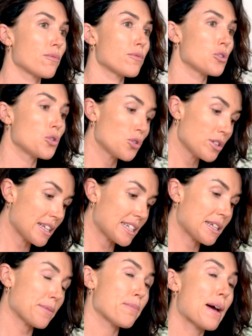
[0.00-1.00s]
use it
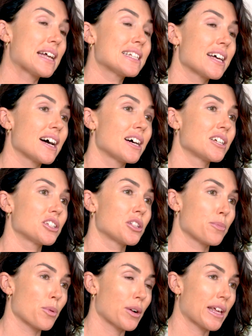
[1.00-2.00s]
to massage
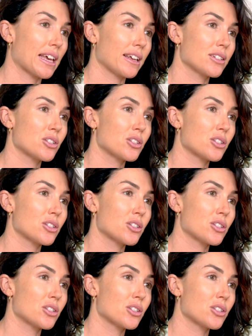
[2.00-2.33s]
the body.